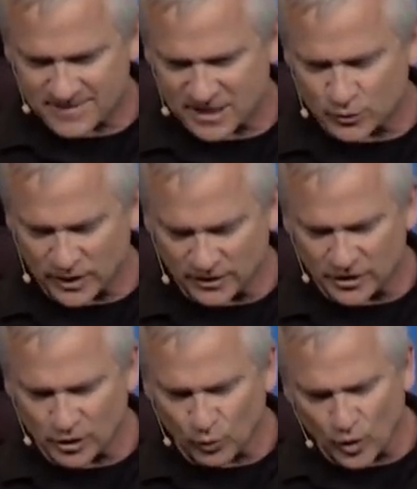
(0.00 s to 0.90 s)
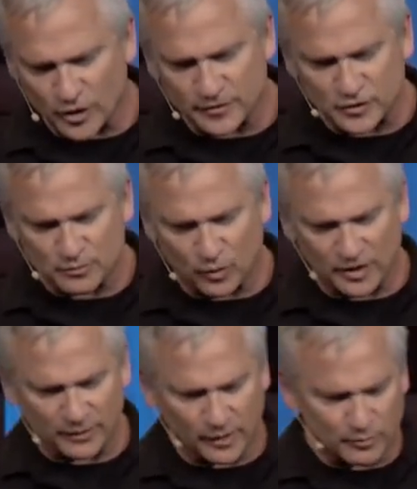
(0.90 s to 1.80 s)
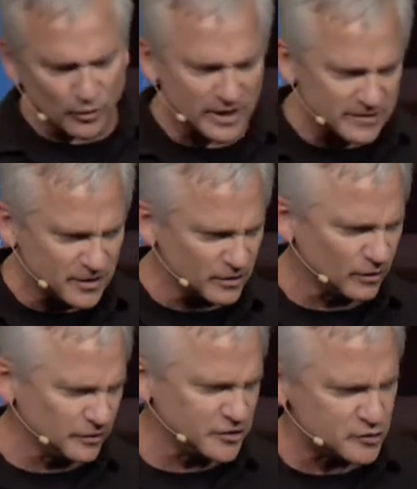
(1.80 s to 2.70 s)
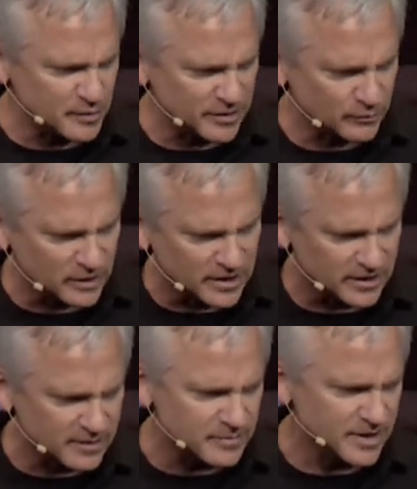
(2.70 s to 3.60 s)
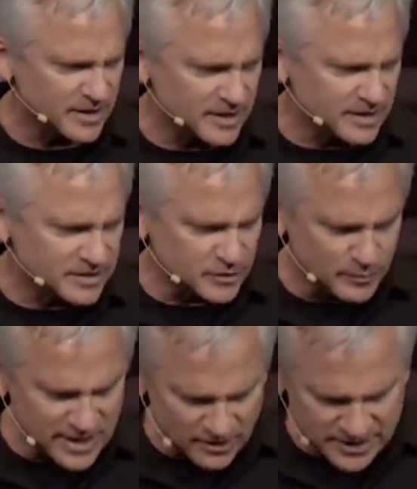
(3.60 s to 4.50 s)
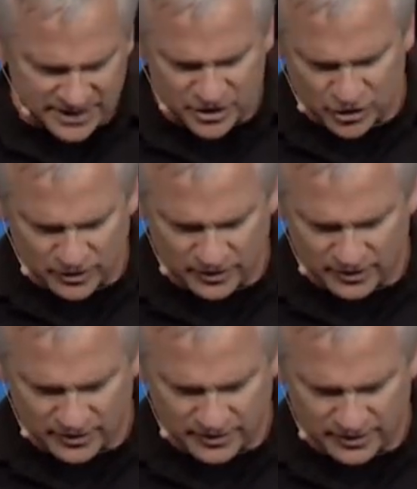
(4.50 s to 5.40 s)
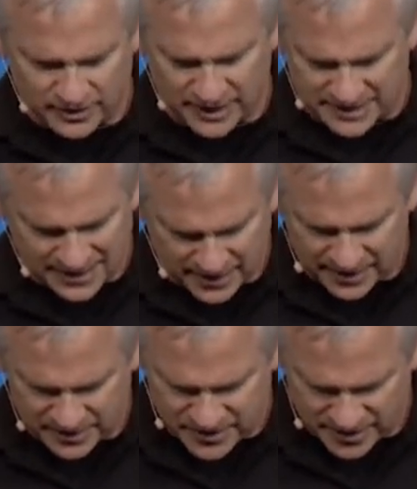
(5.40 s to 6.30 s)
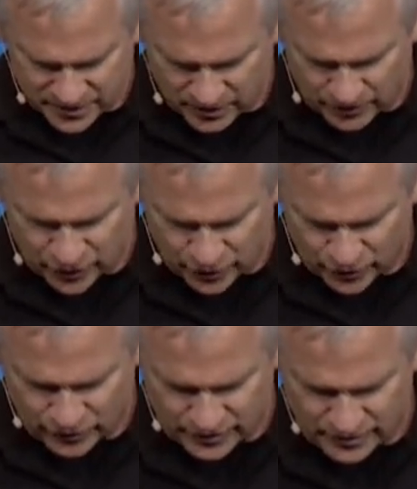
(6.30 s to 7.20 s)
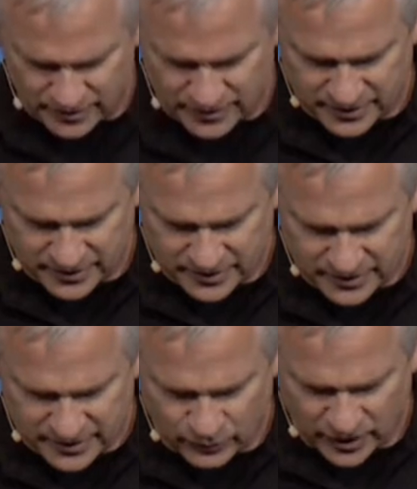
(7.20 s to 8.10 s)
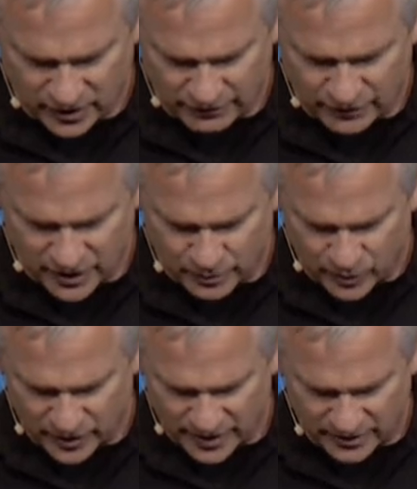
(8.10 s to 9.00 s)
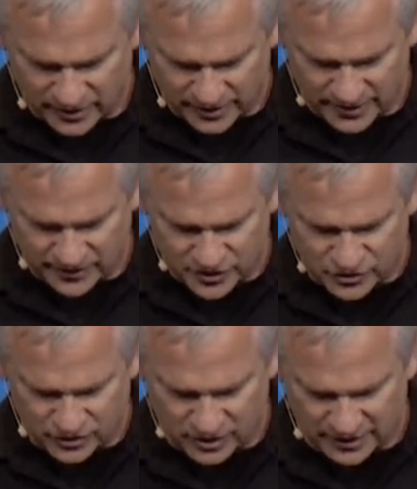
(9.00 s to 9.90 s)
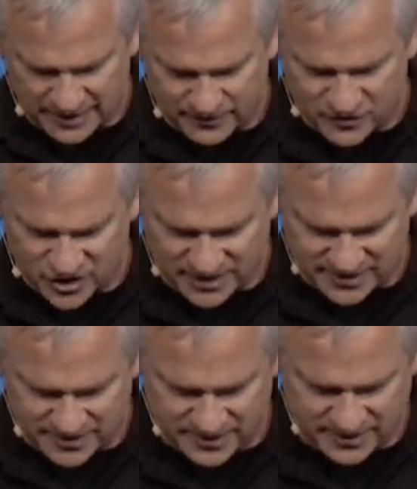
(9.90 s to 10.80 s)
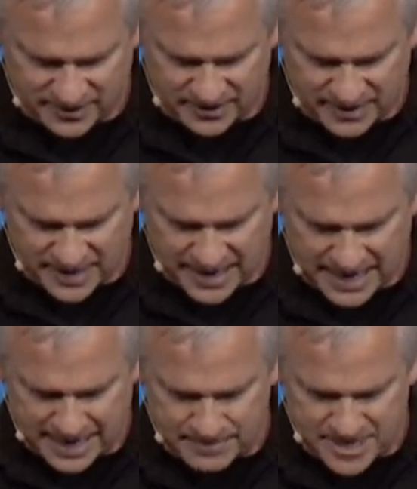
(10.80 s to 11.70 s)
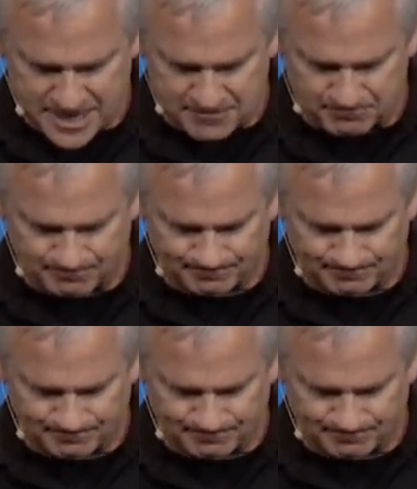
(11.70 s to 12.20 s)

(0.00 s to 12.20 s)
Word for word: As we look at your word this morning, we pray that your Holy Spirit would come to be our teacher and to guide us into all truth. We offer our prayer in the strong name of Jesus. Amen.